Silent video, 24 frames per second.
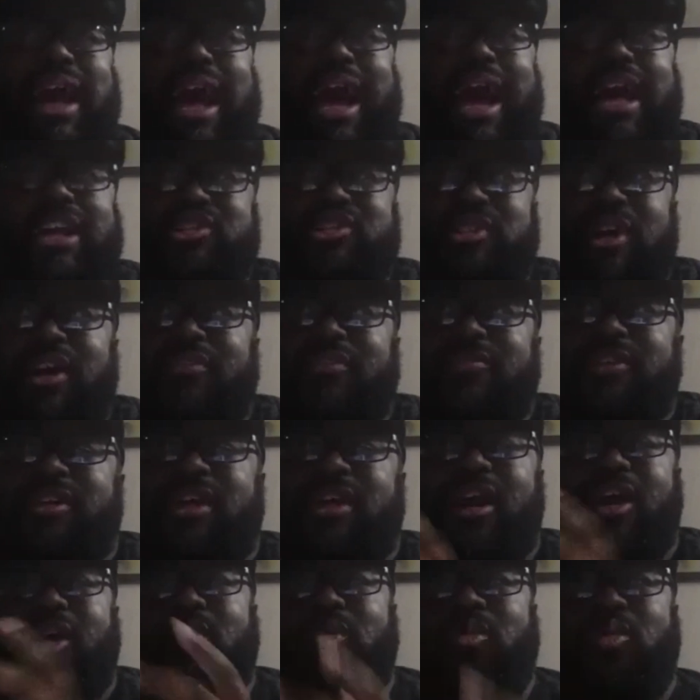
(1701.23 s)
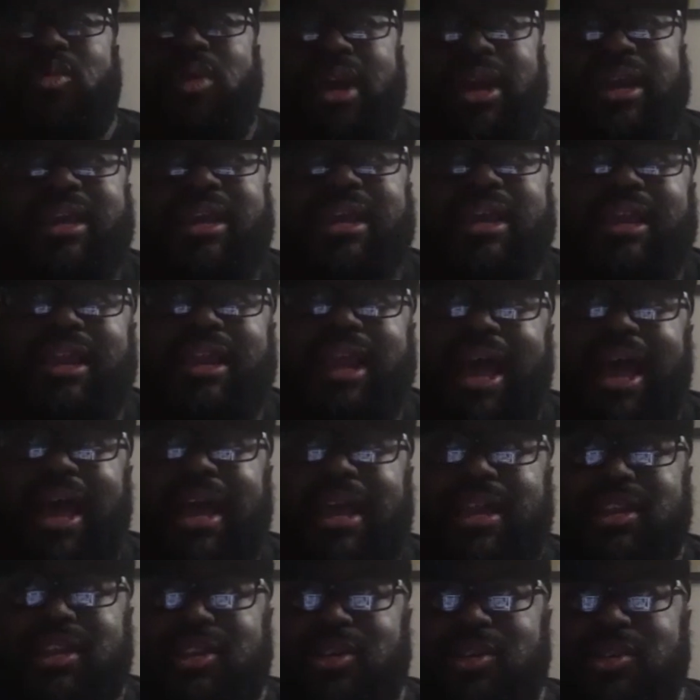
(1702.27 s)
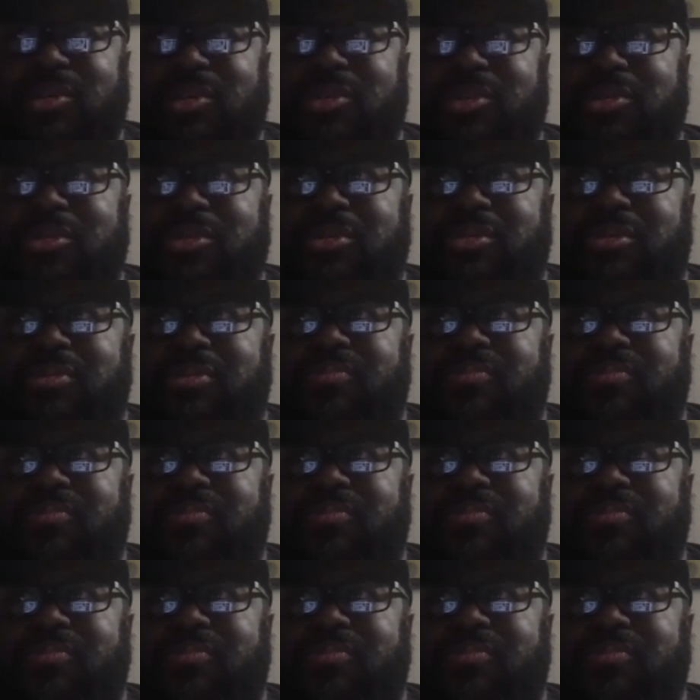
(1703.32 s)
I try to figure out, what can I do